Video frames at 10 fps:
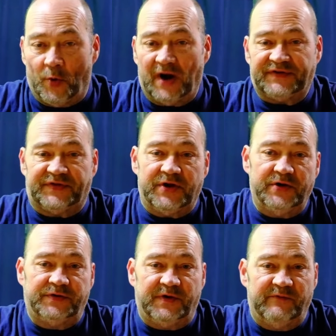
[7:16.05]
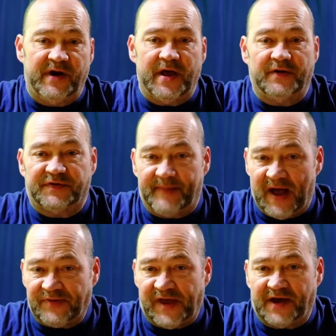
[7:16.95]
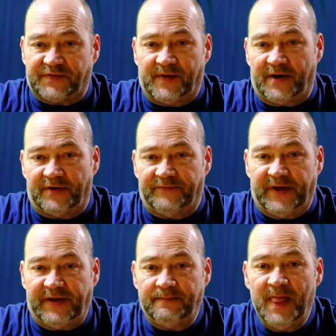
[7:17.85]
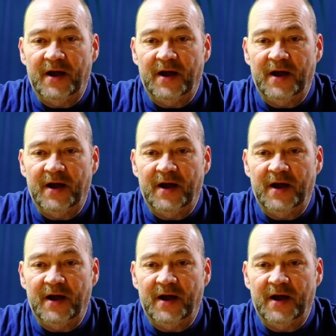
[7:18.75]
watch the YouTube videos about the X100V,